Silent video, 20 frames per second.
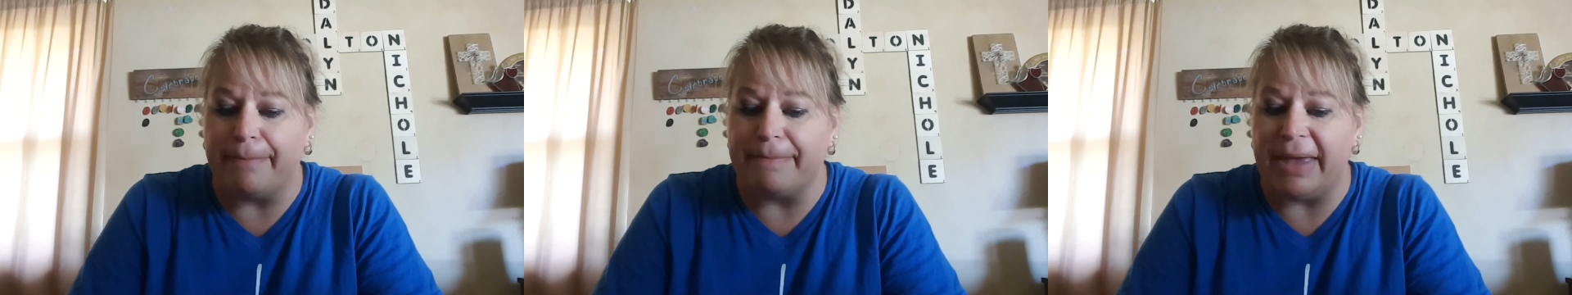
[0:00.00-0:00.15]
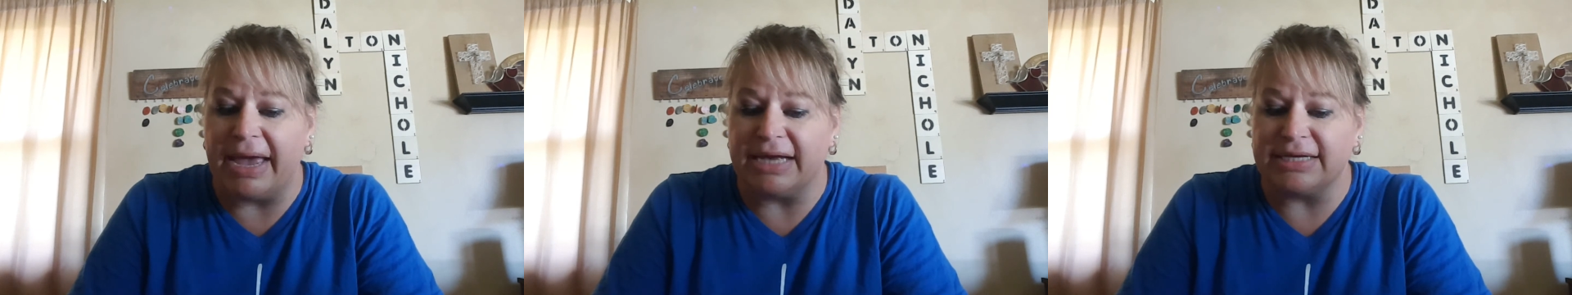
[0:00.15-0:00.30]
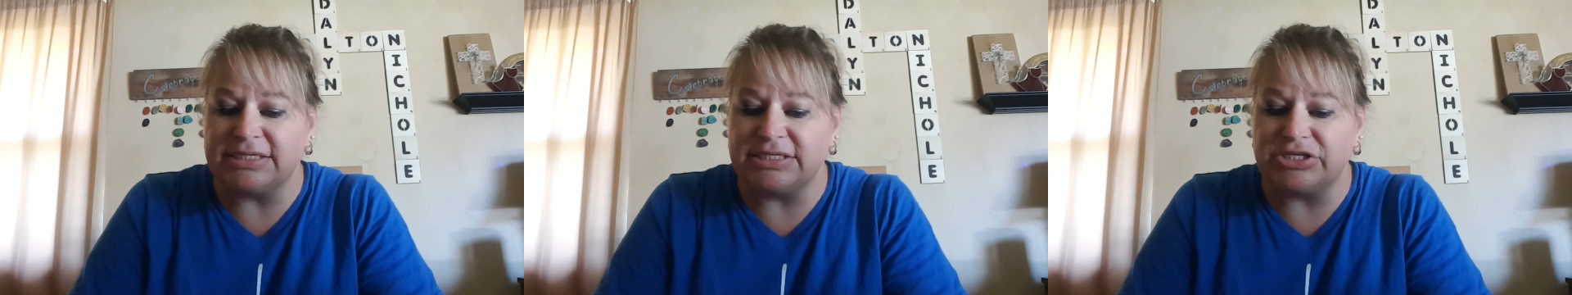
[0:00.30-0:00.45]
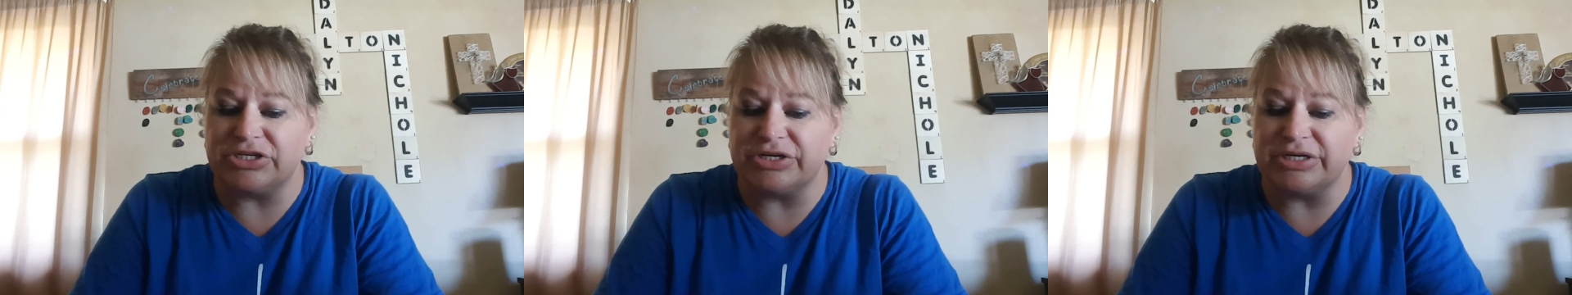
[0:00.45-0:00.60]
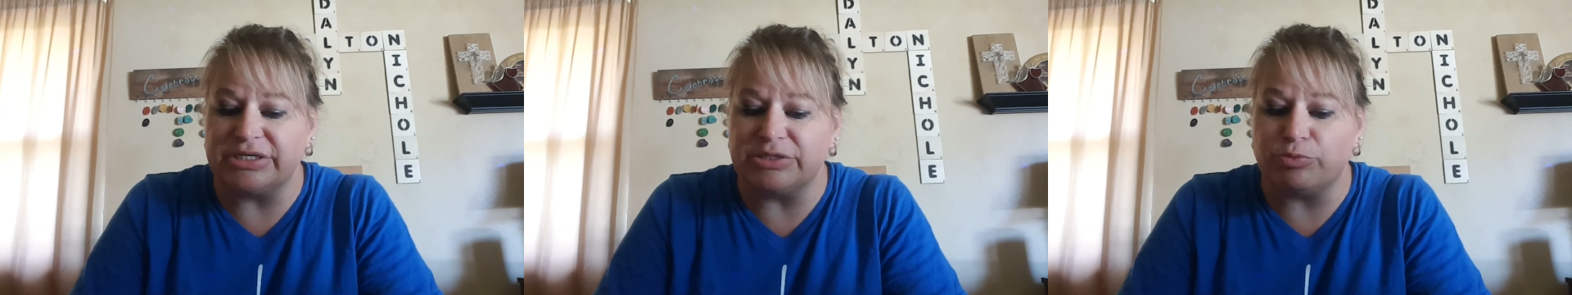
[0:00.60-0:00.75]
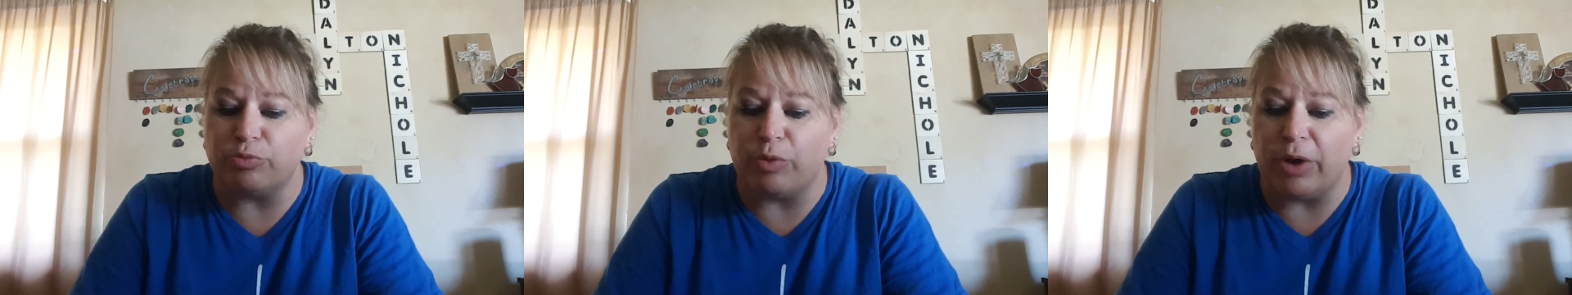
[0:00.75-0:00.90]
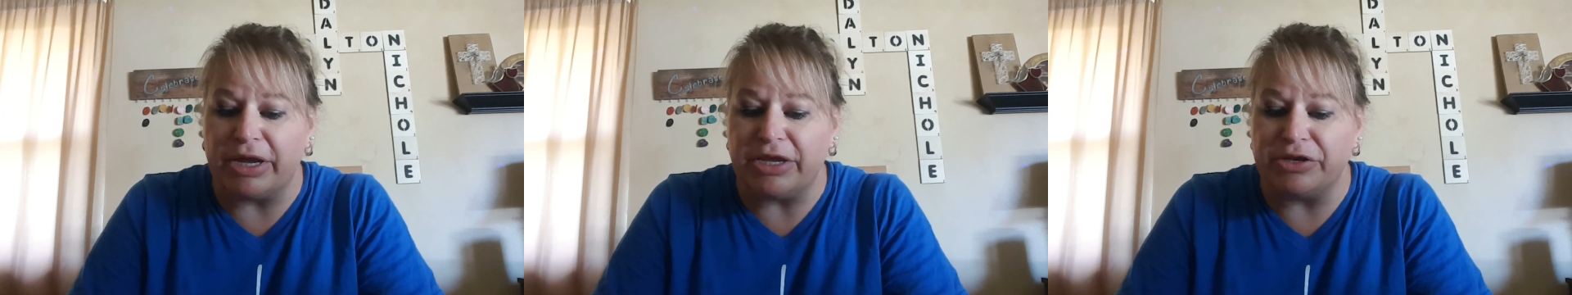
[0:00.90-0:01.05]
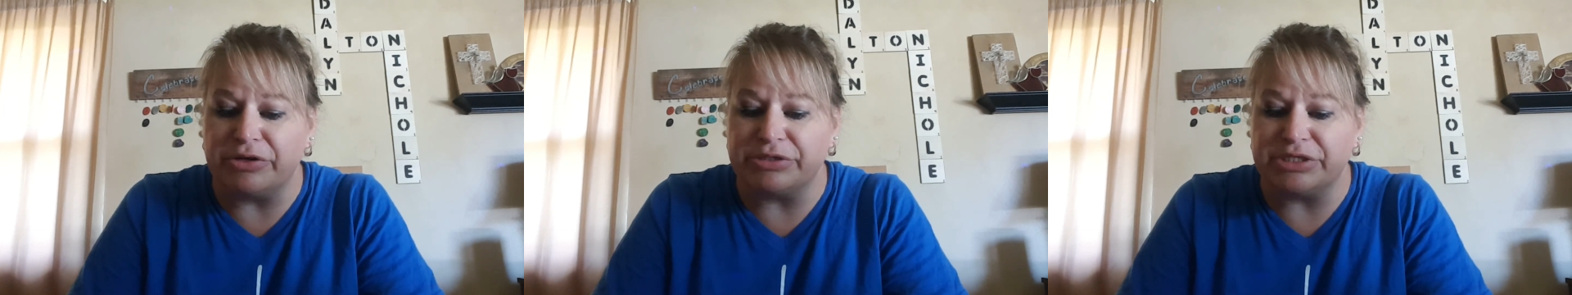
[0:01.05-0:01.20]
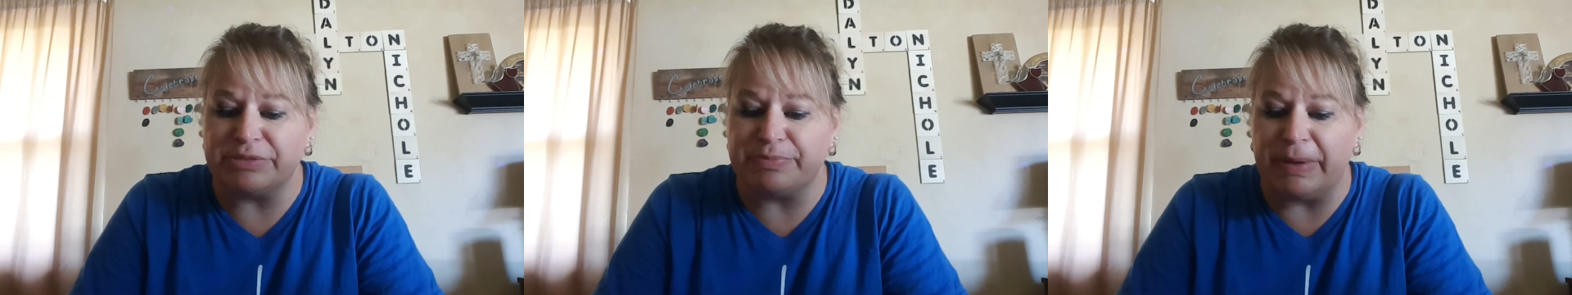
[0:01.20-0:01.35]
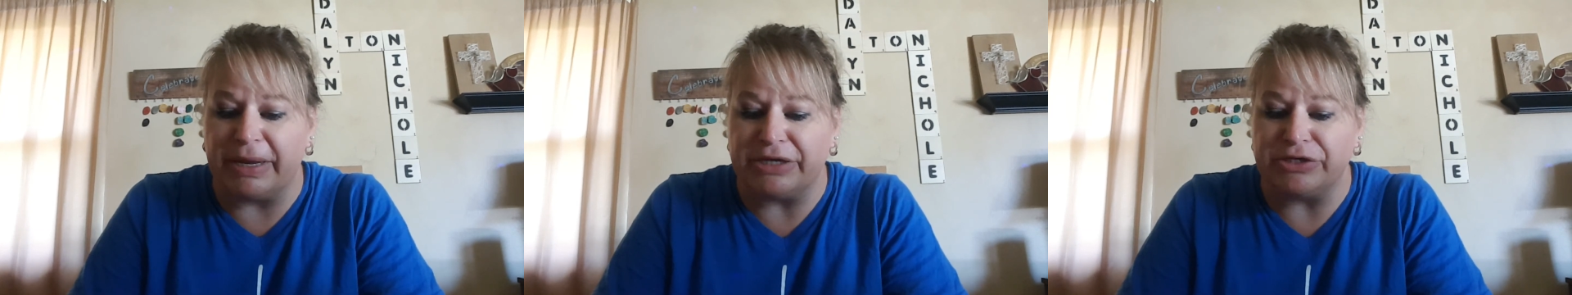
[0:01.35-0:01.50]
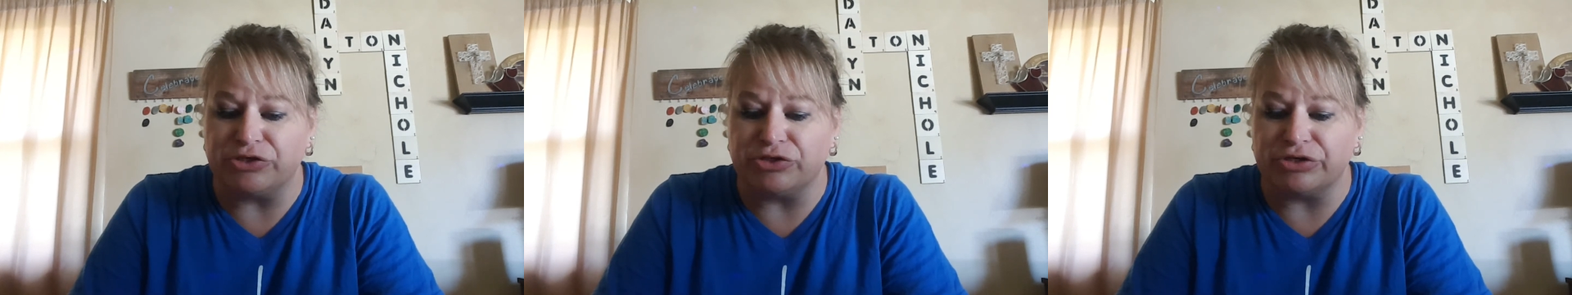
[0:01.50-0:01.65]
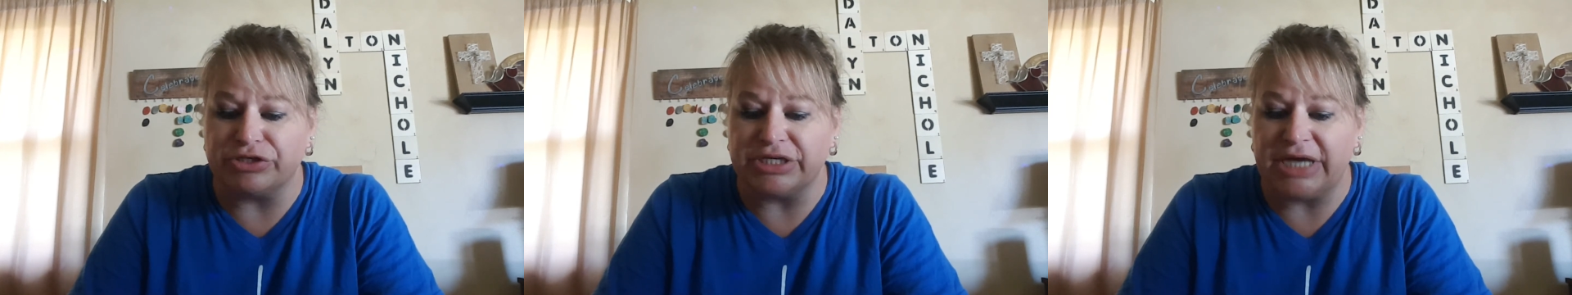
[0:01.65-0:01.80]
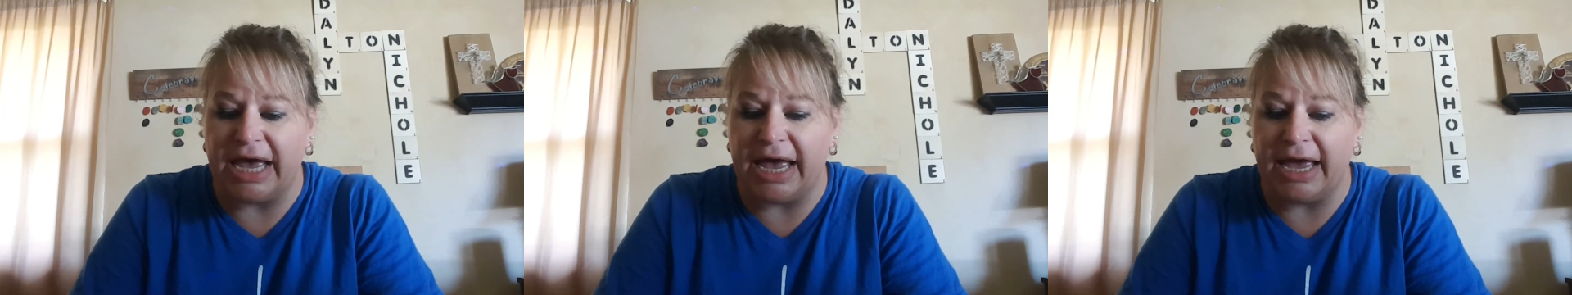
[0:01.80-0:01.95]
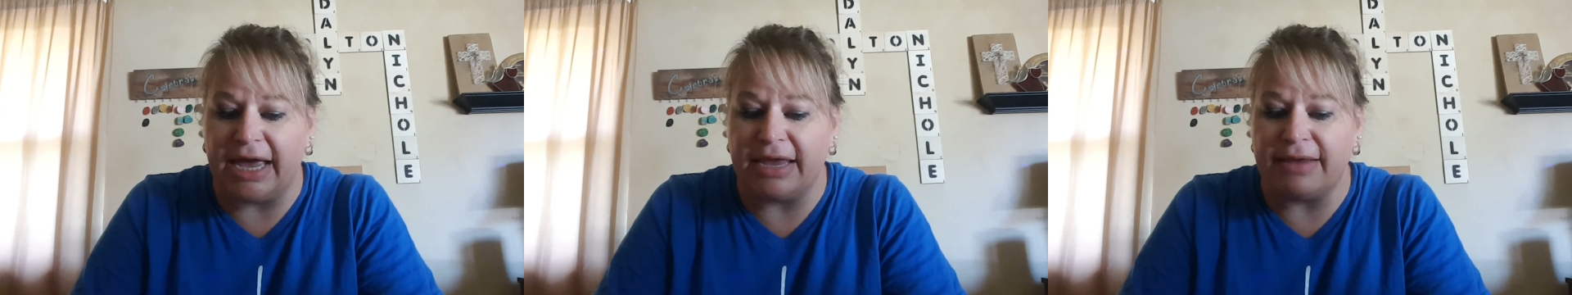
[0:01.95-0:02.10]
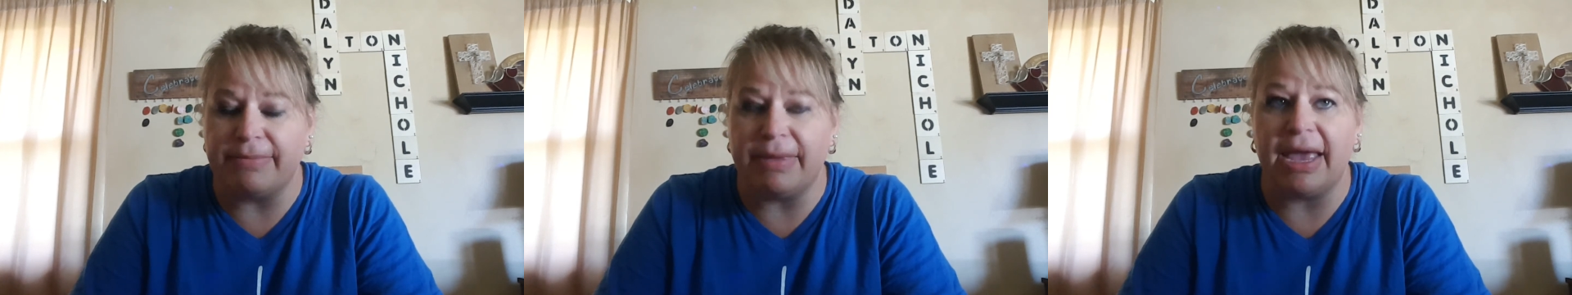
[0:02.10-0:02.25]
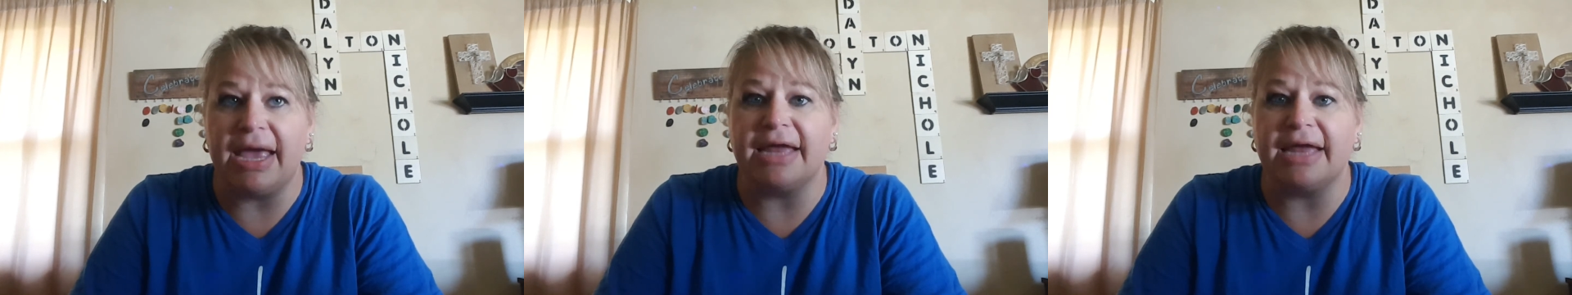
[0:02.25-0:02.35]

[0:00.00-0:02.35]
master is what you spend your time,